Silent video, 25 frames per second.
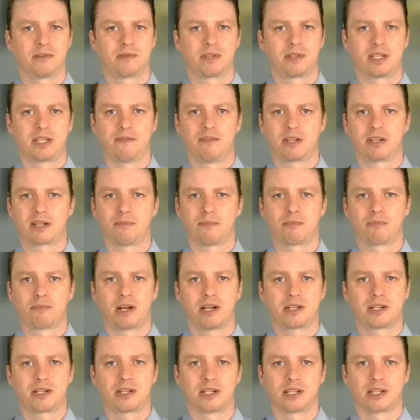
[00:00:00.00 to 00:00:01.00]
give it
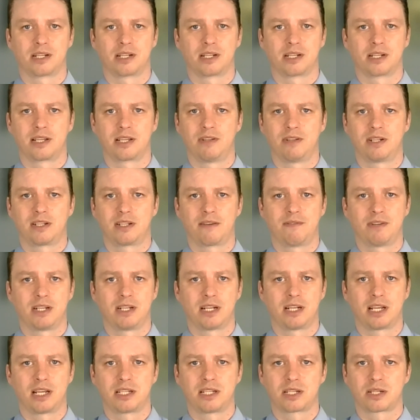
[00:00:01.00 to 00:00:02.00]
compression. Give it
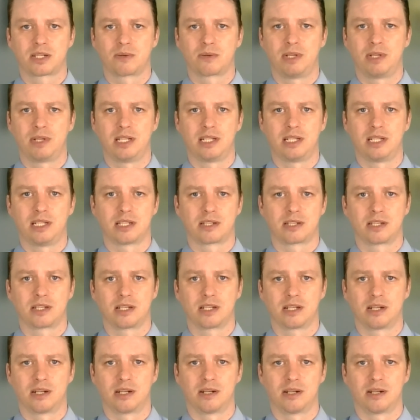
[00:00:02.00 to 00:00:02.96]
a nice squeeze.